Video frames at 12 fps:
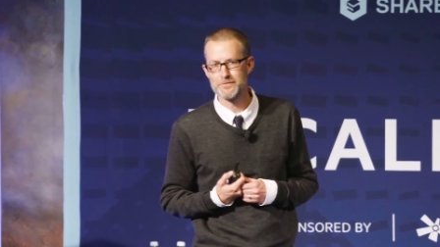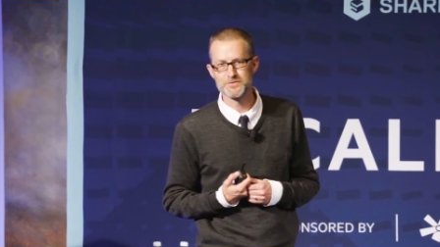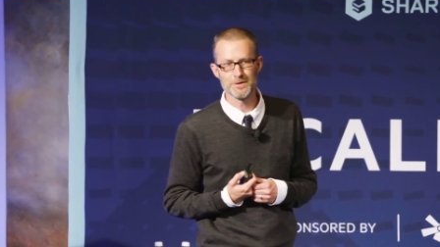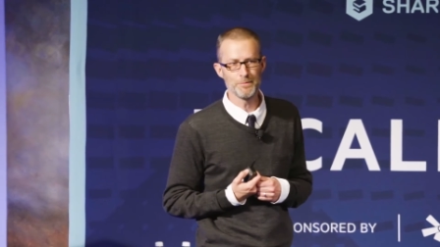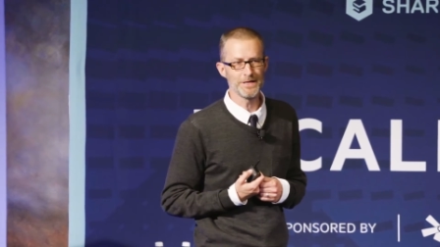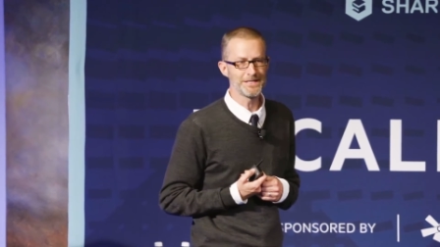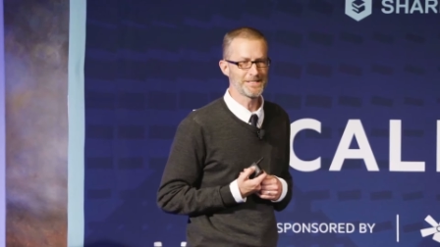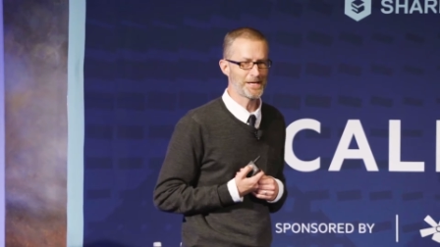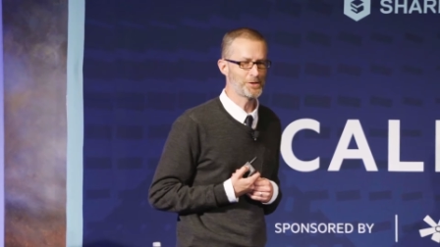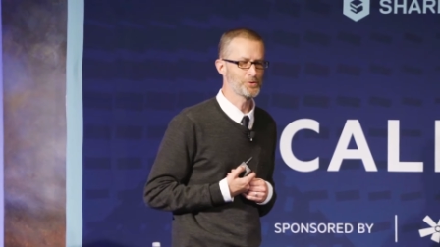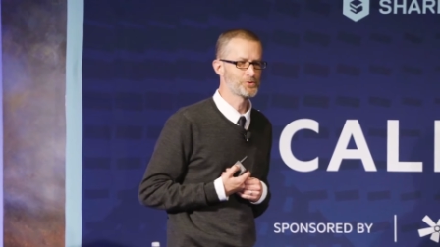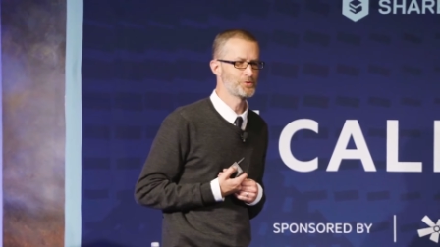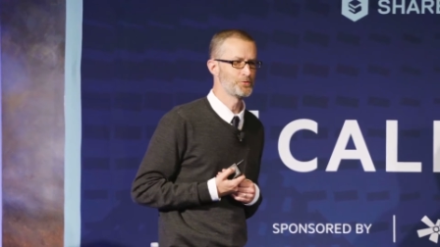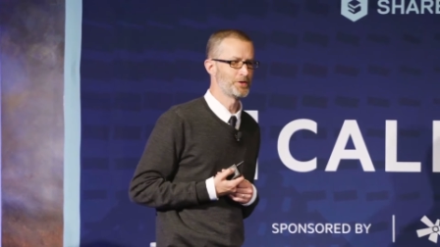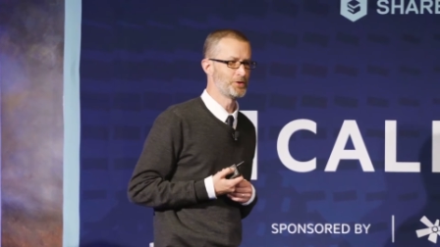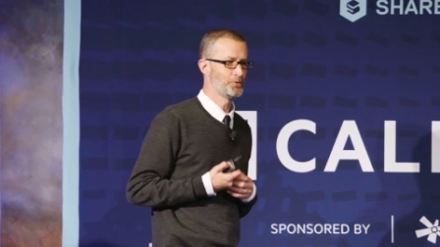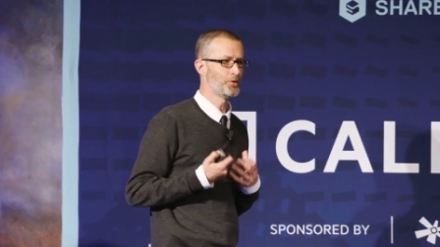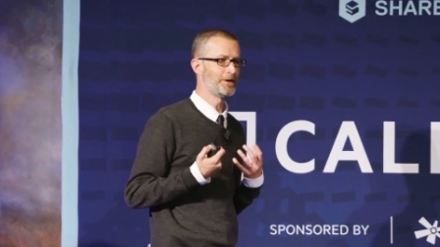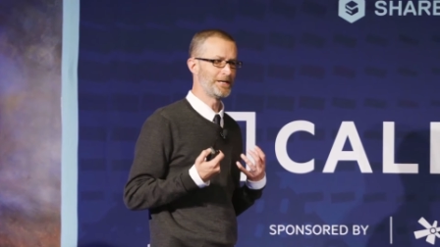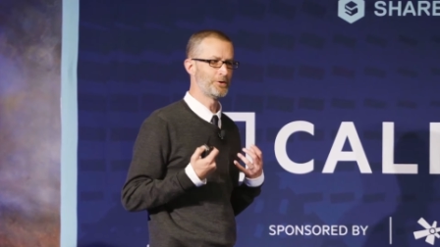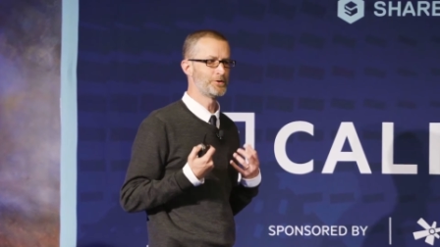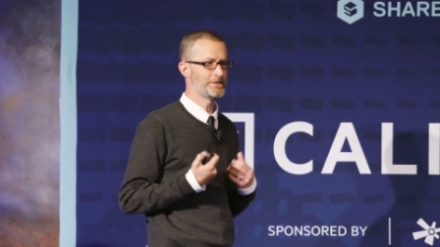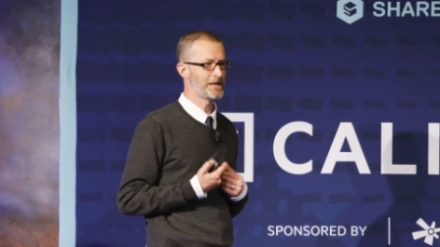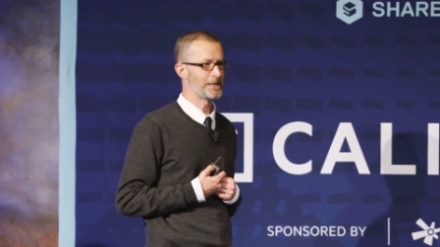if somebody tells you that you're an
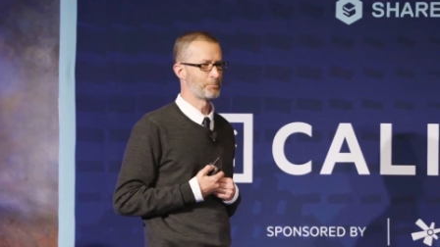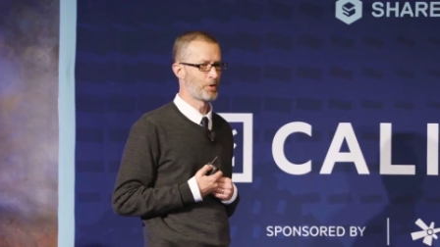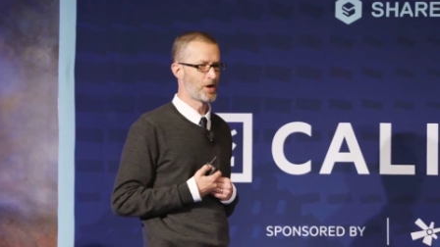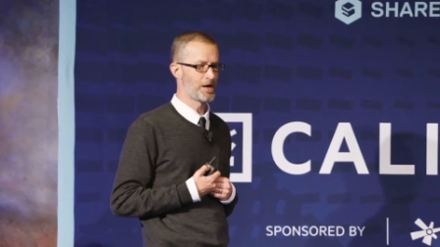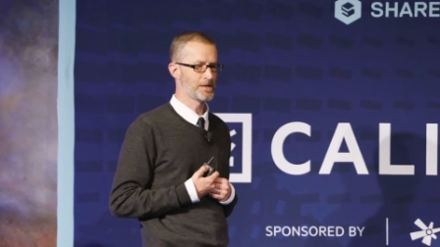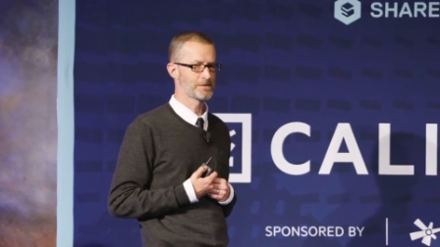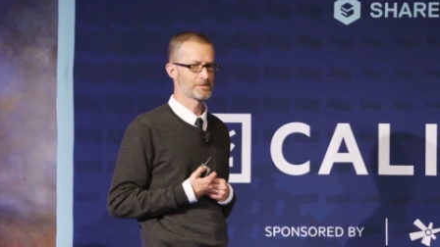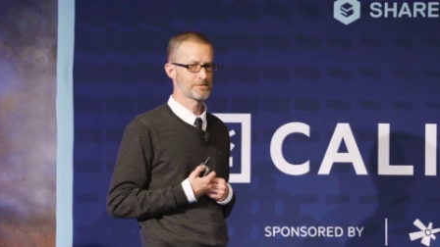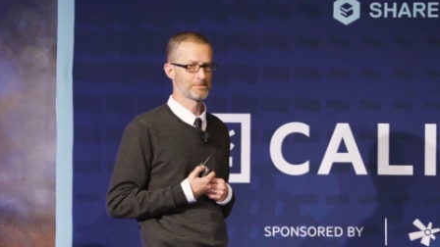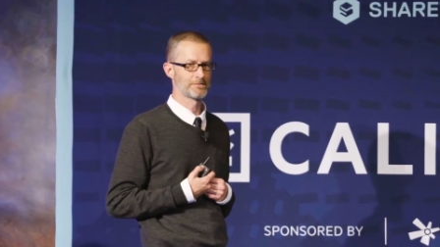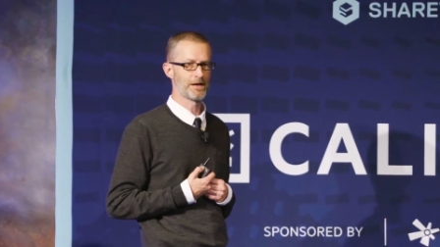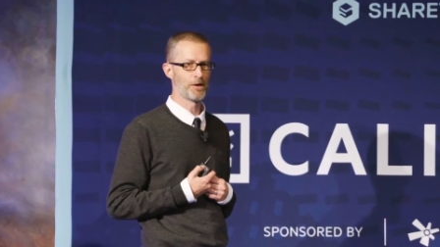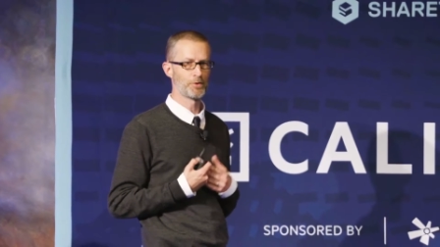irritating boss,